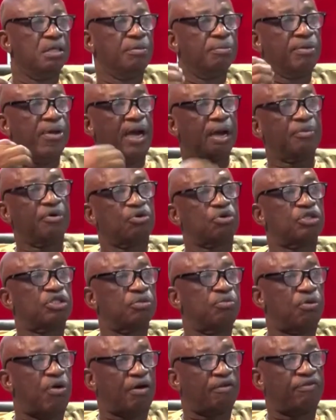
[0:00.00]
Me ami
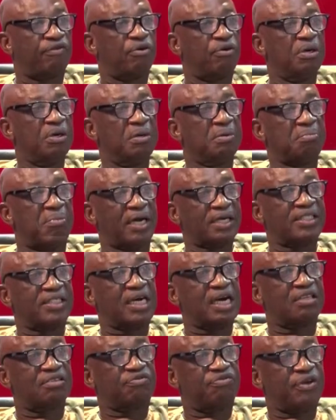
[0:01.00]
kusibuafo. My
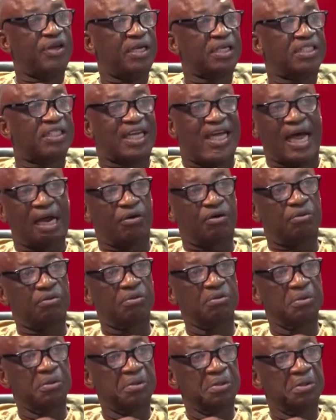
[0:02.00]
transfer is kano.
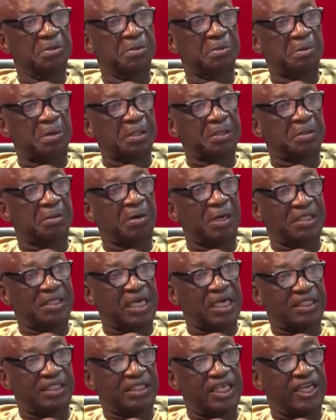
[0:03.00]
What he
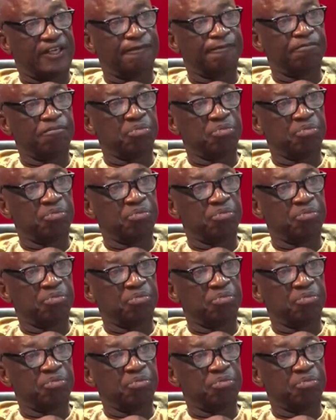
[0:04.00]
has here?